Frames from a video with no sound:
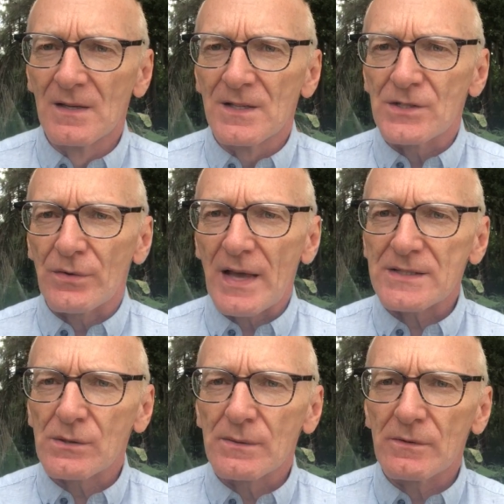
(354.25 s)
So
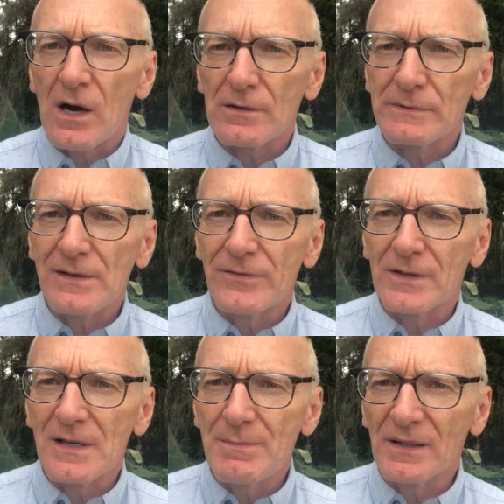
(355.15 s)
that's heart rate
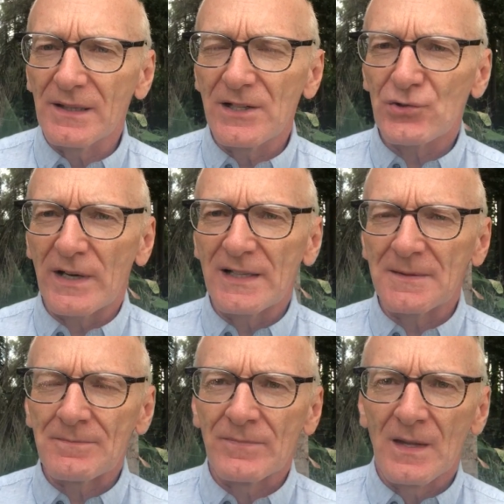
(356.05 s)
variability
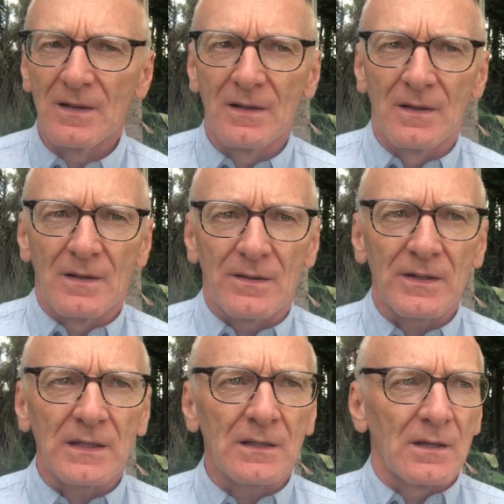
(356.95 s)
training.
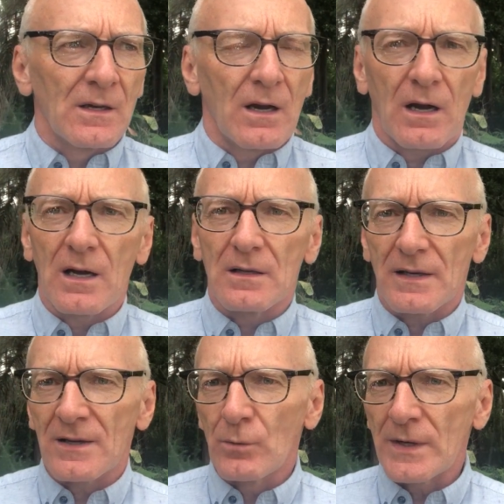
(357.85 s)
The awe
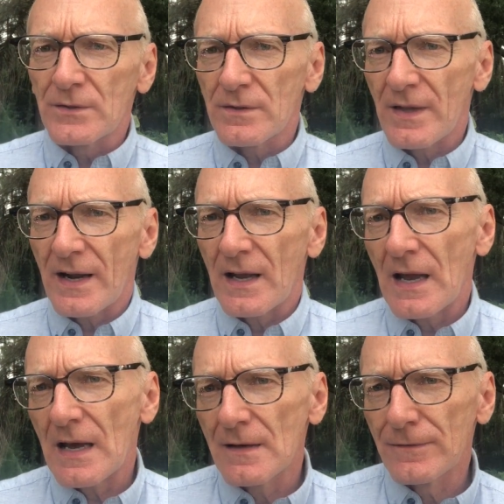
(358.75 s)
and wonder that I
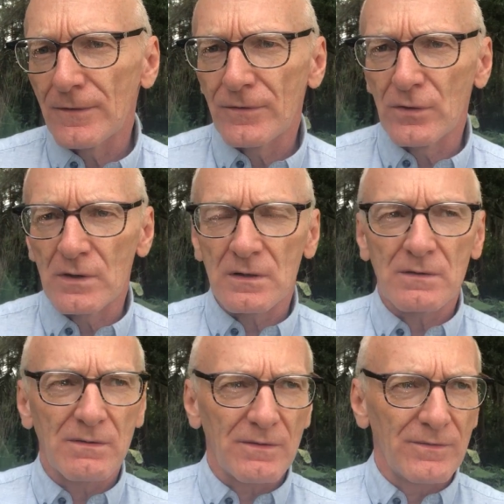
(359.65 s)
have for
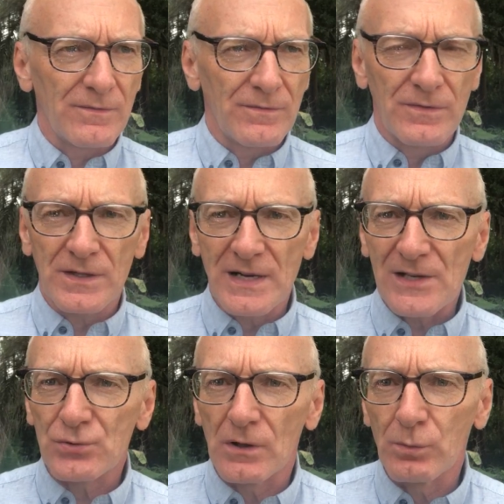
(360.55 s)
the
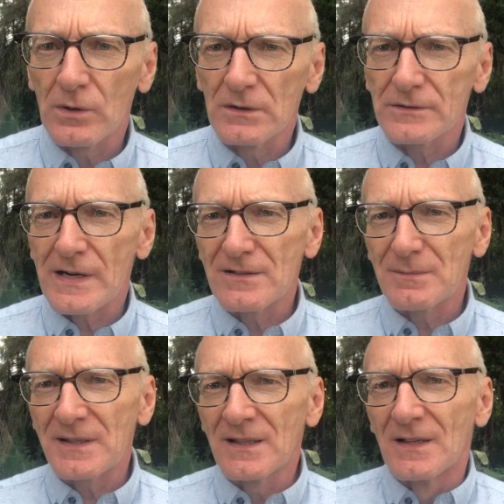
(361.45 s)
natural world around
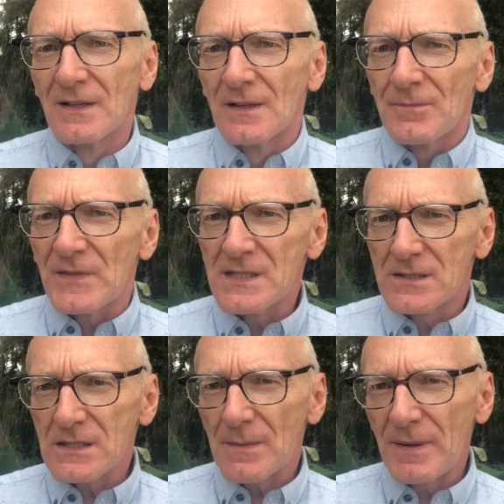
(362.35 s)
me is
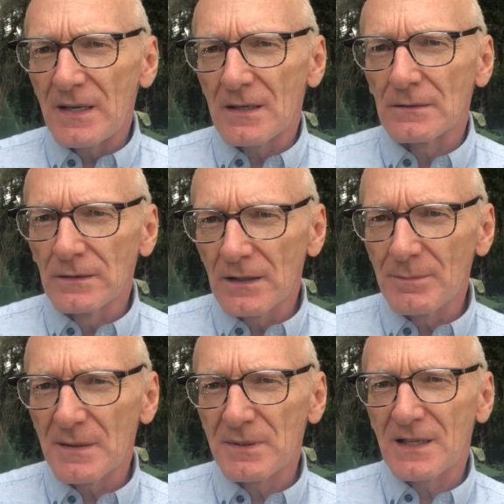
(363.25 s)
dissipating a little
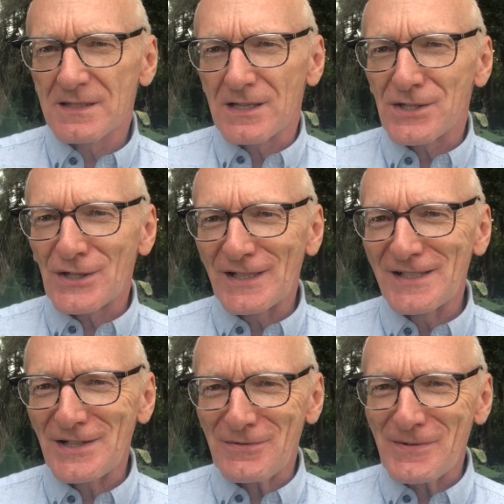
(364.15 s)
bit because it's starting to